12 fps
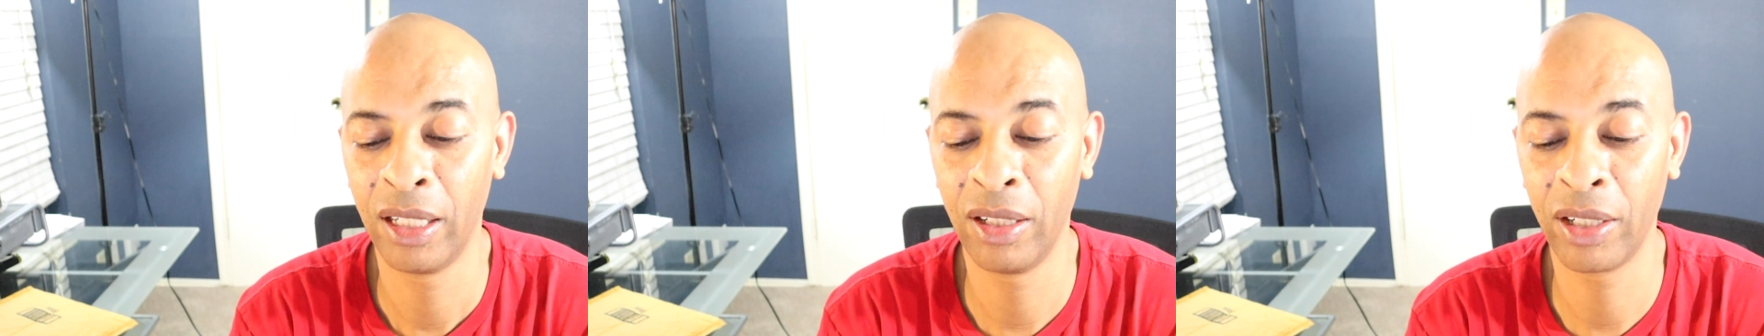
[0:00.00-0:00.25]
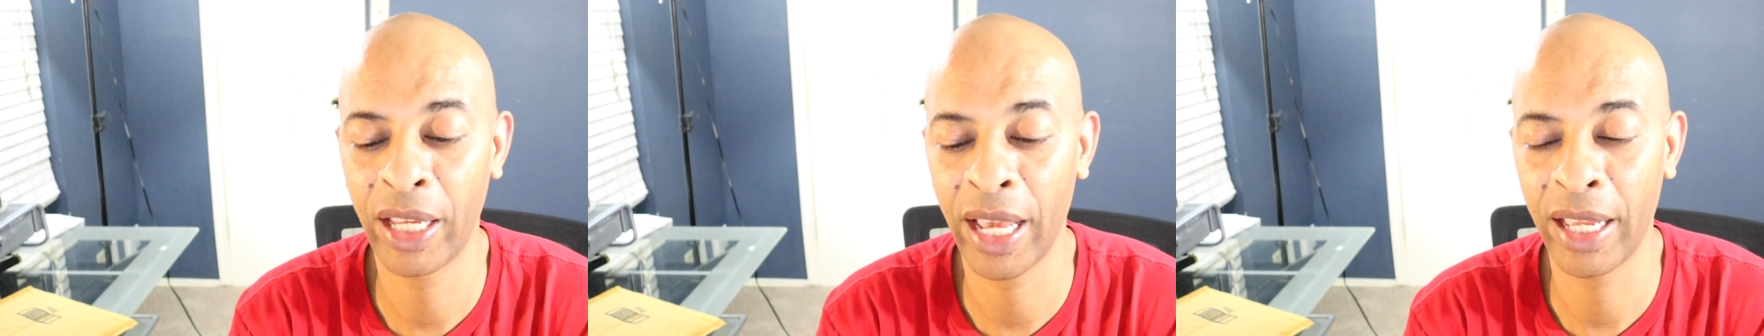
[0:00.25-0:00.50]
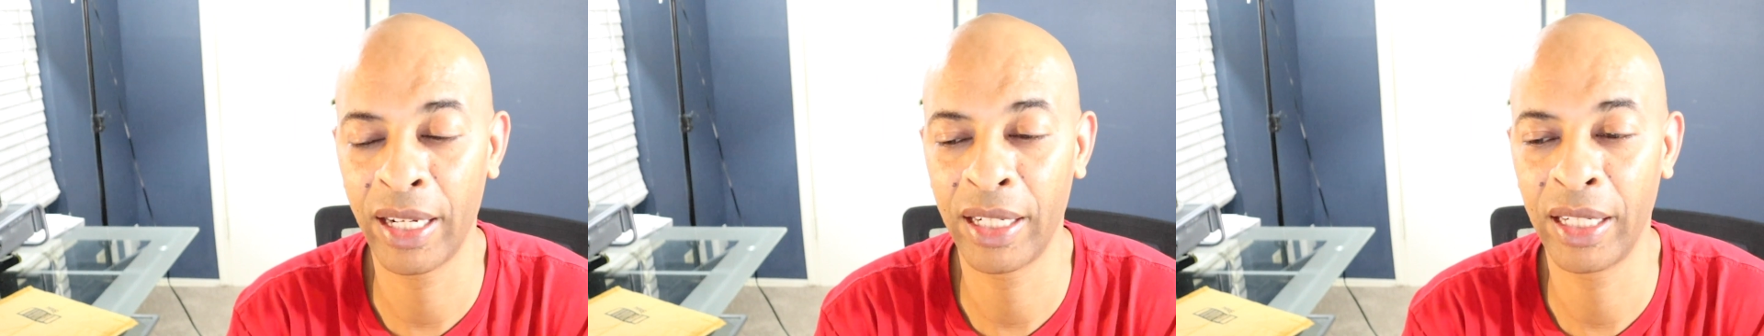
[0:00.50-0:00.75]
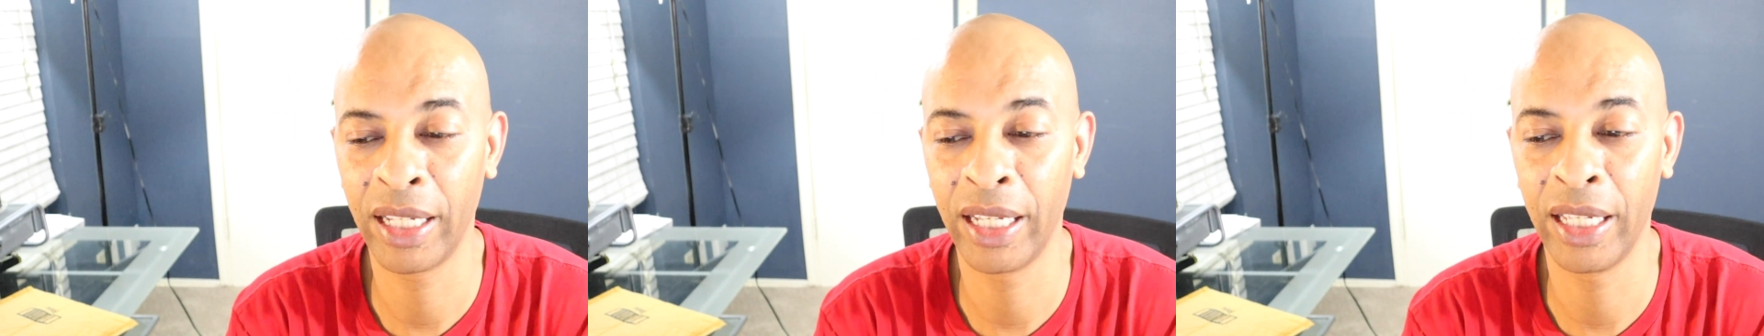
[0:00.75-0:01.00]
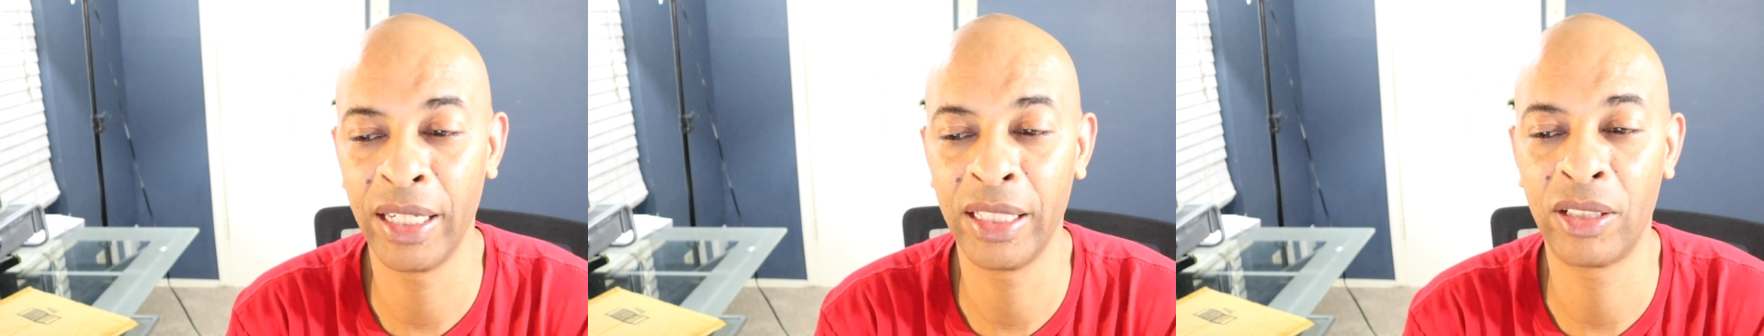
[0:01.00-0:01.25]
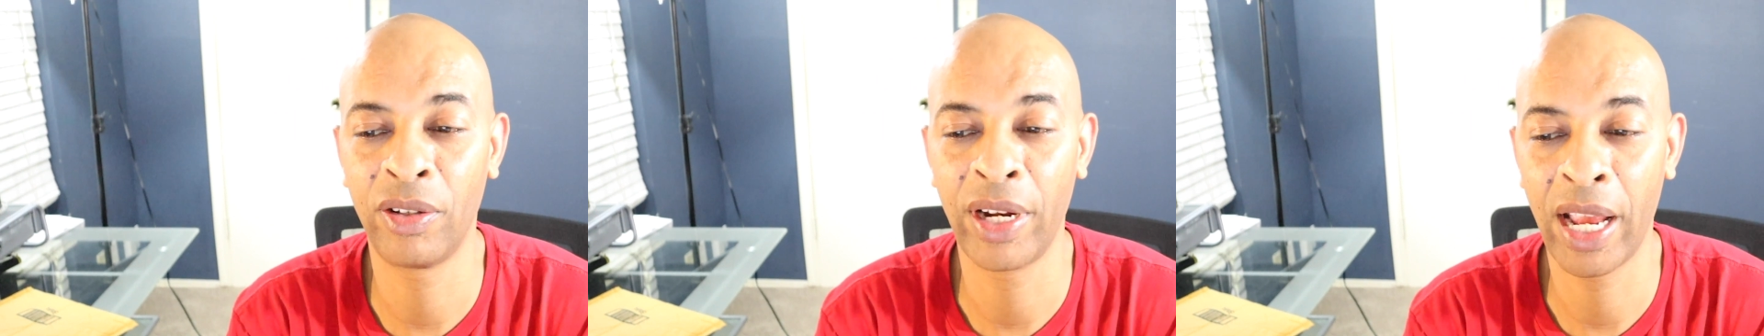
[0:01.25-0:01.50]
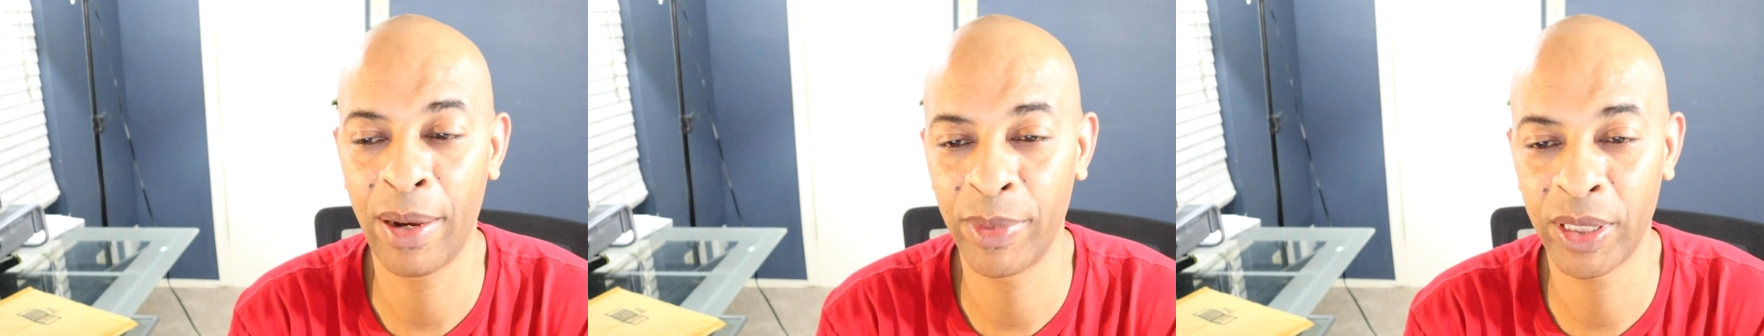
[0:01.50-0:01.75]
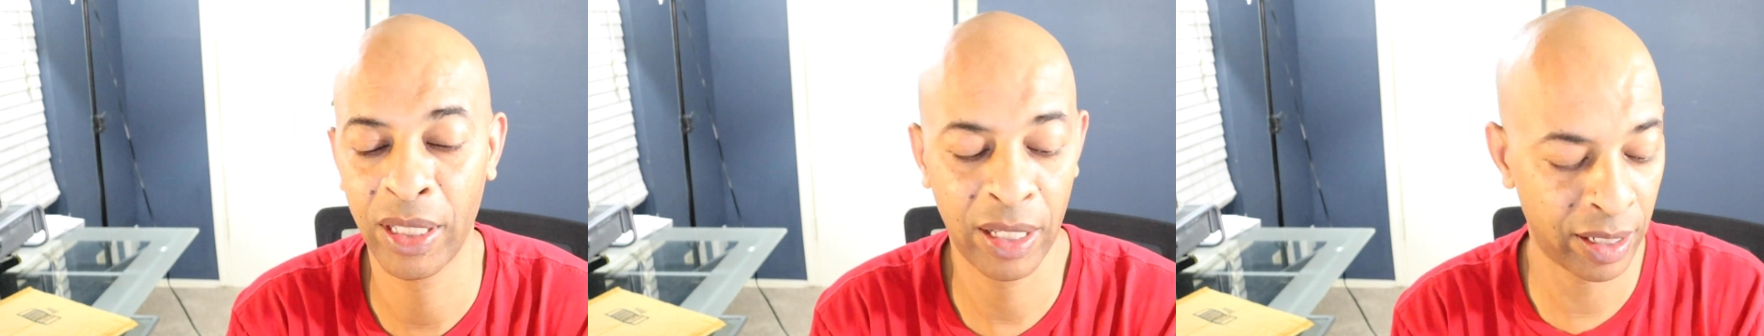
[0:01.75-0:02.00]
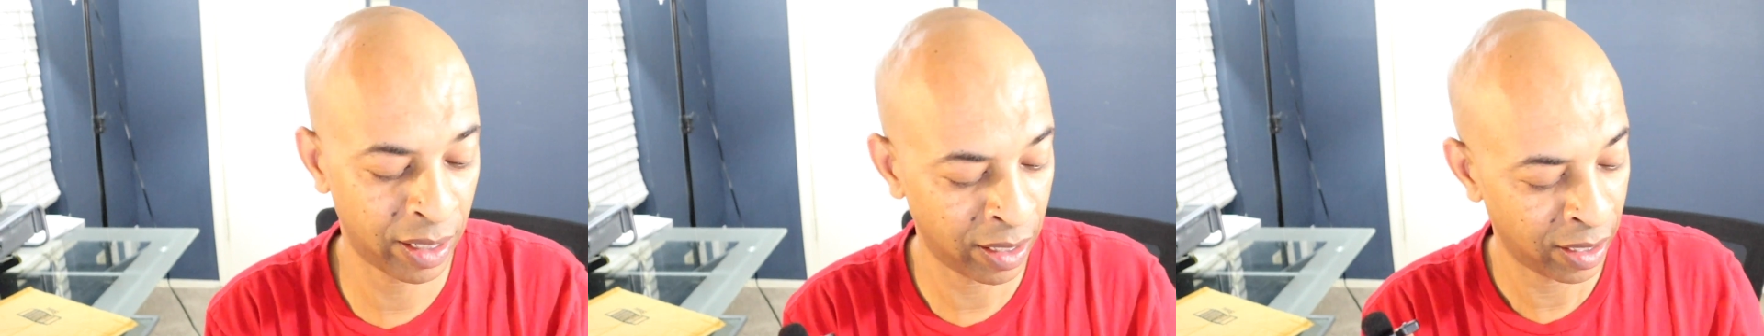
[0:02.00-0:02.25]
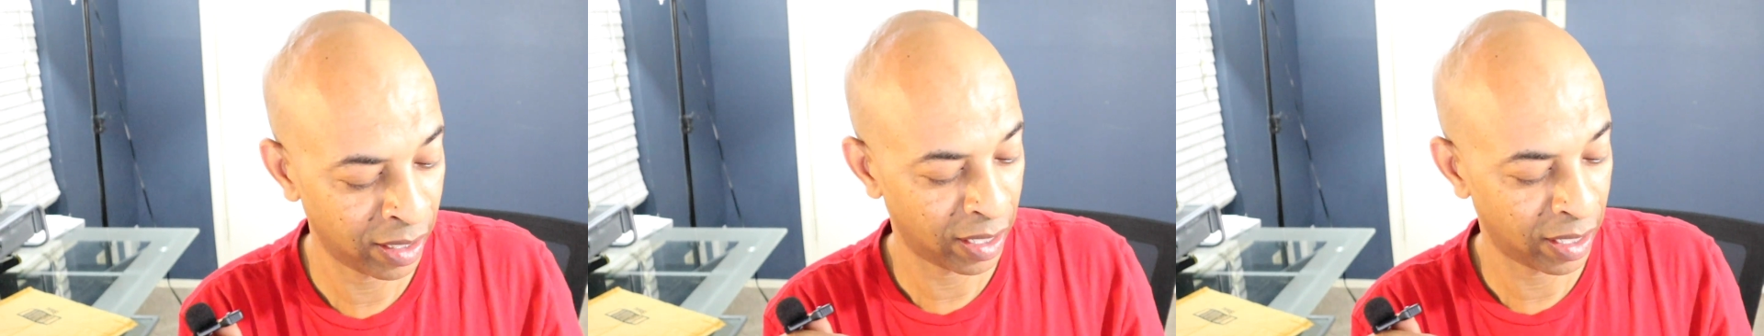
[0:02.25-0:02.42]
look at it. And it's on Amazon.